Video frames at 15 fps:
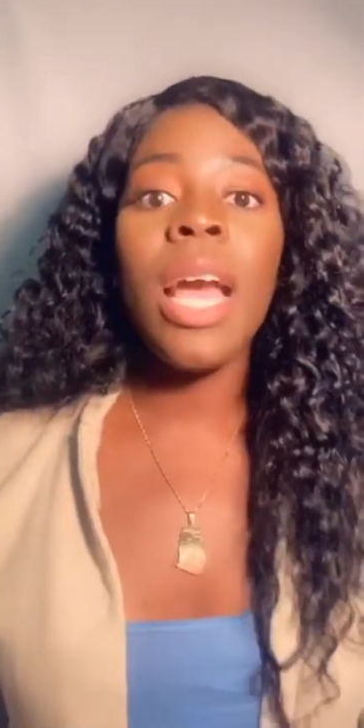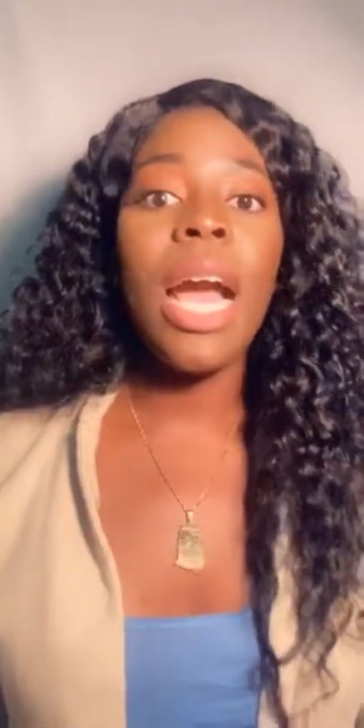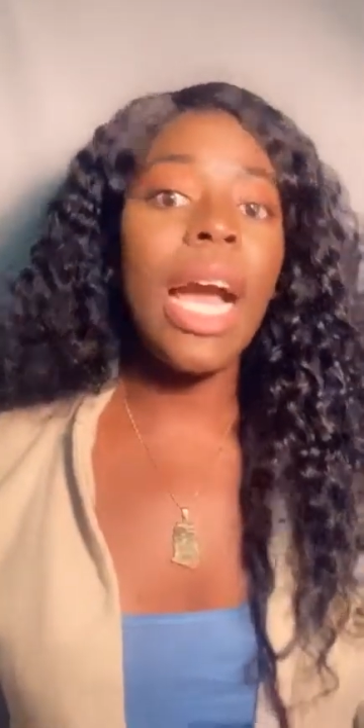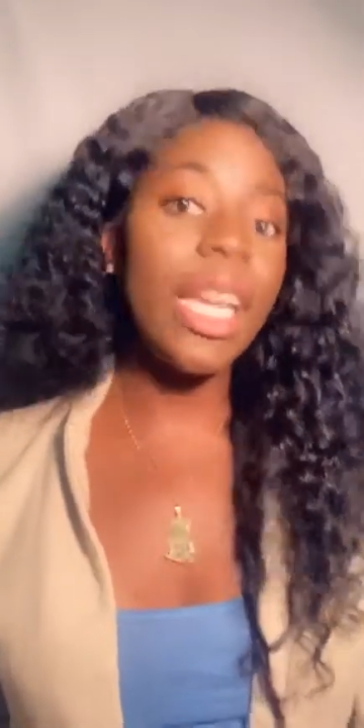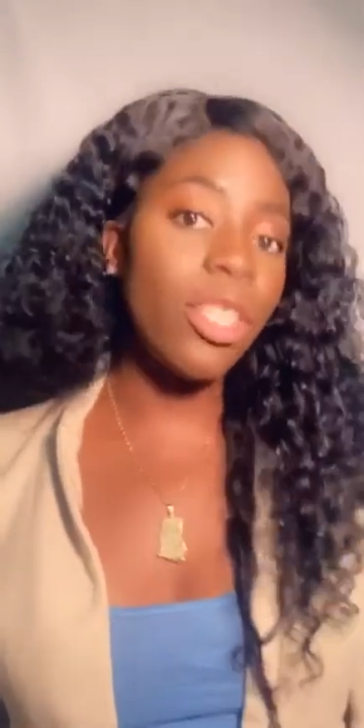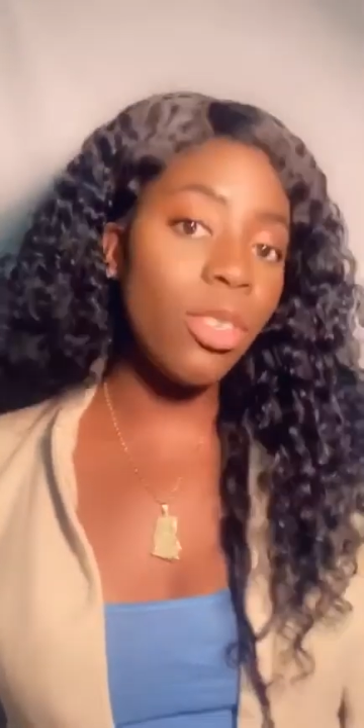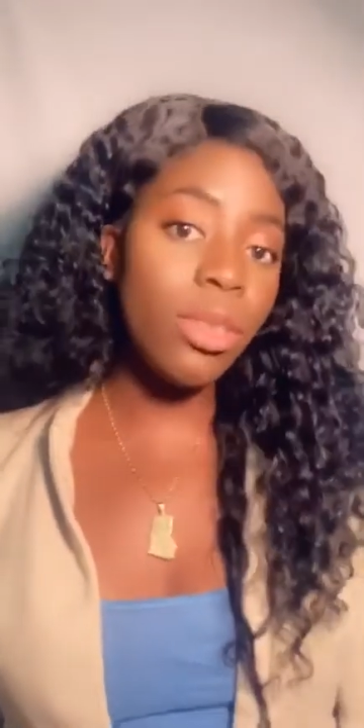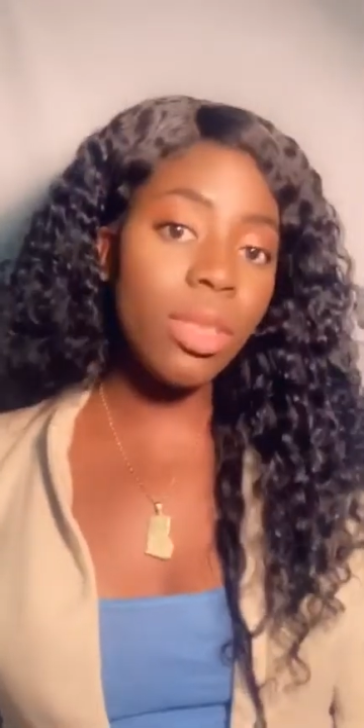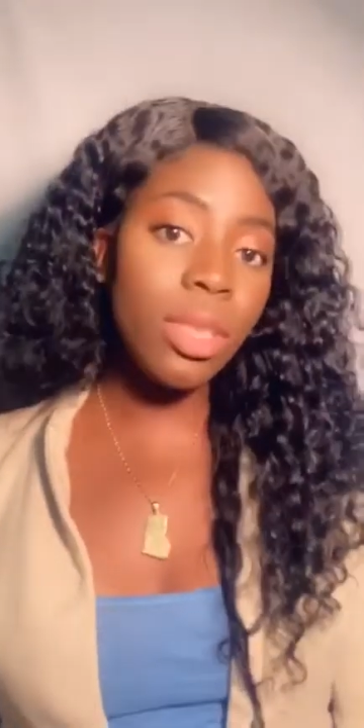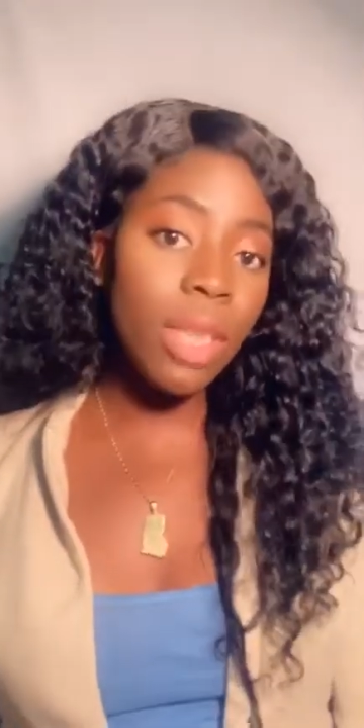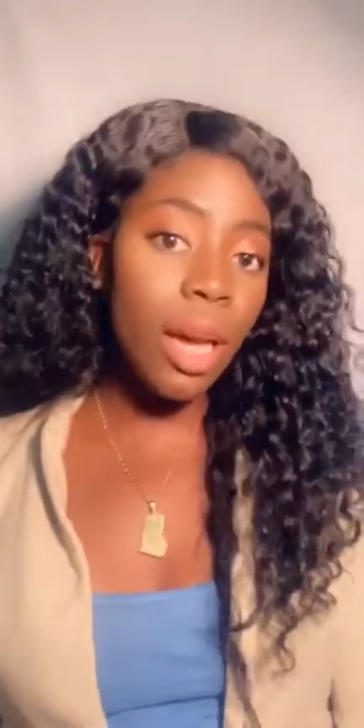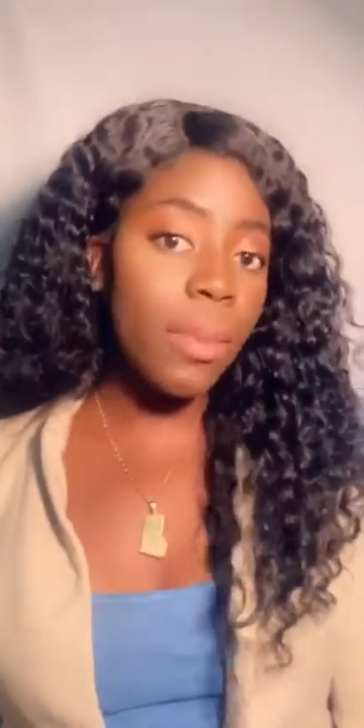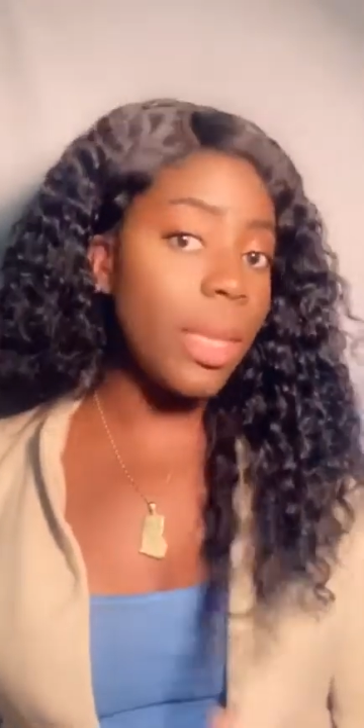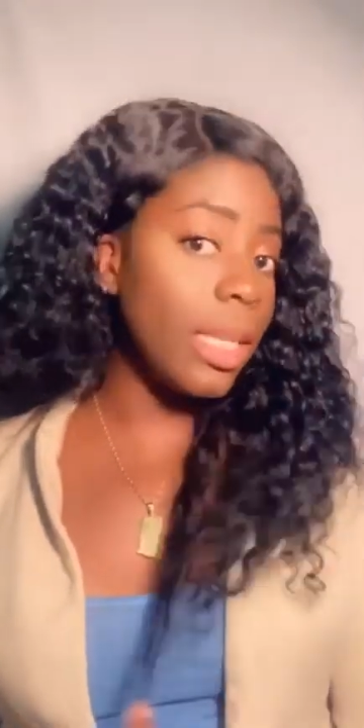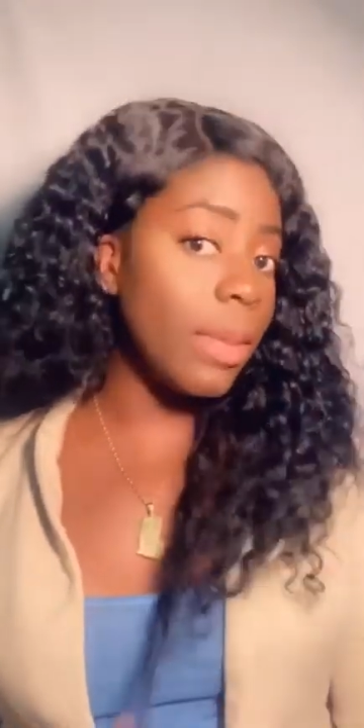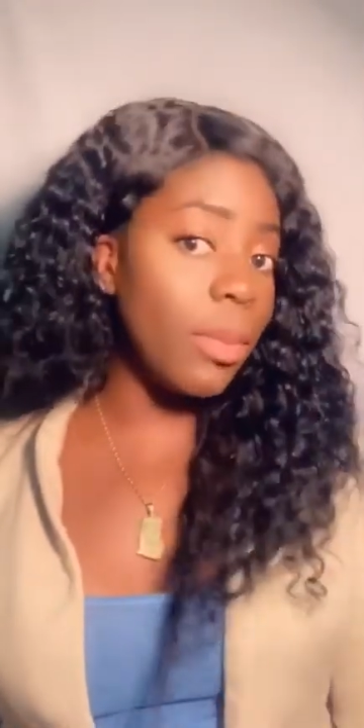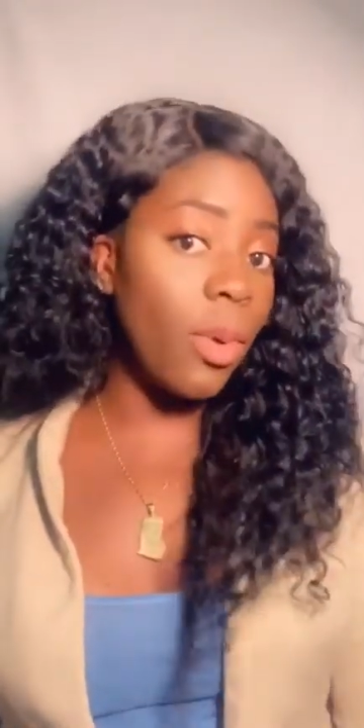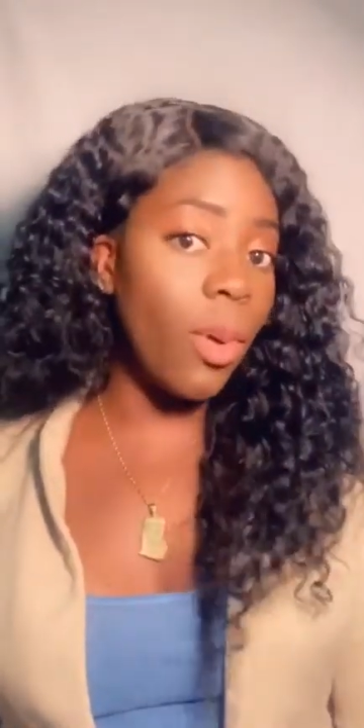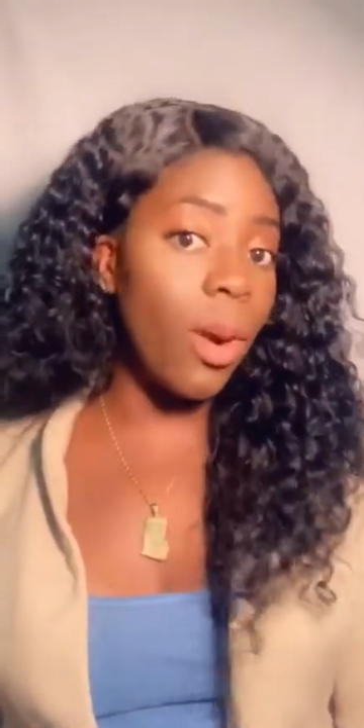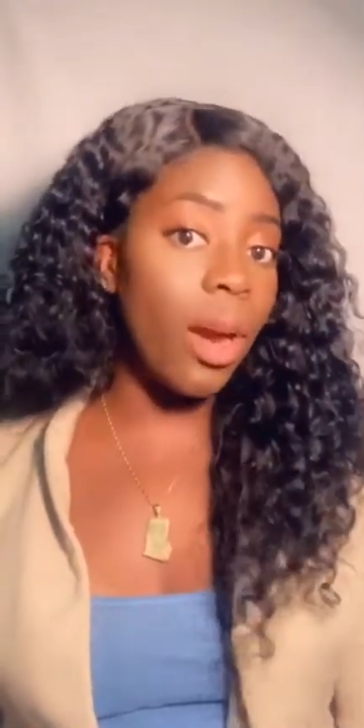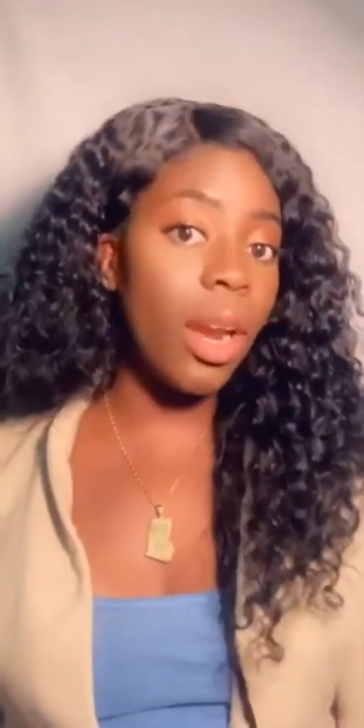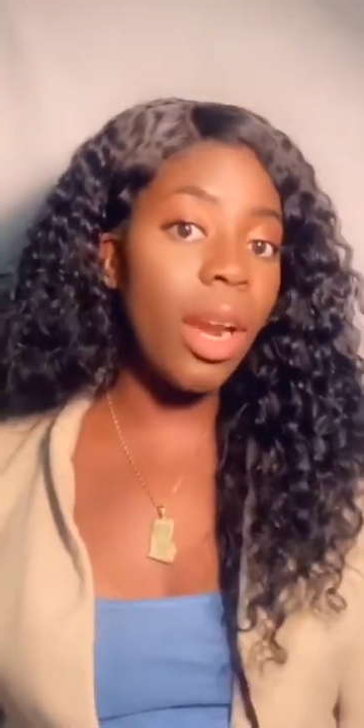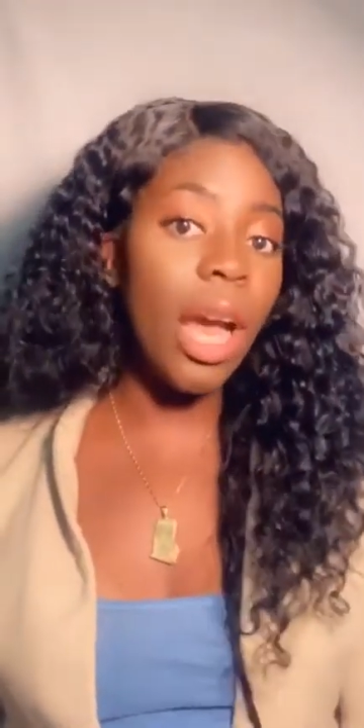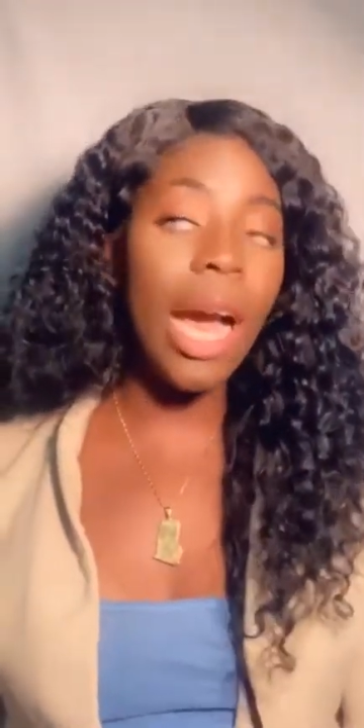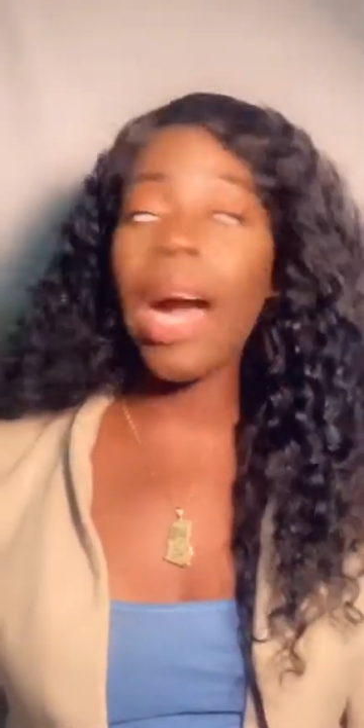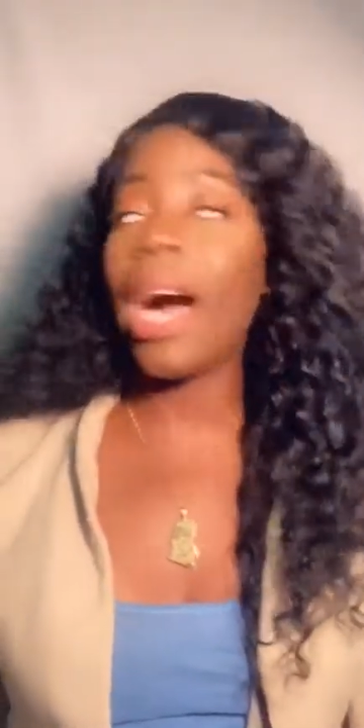I don't sub anymore.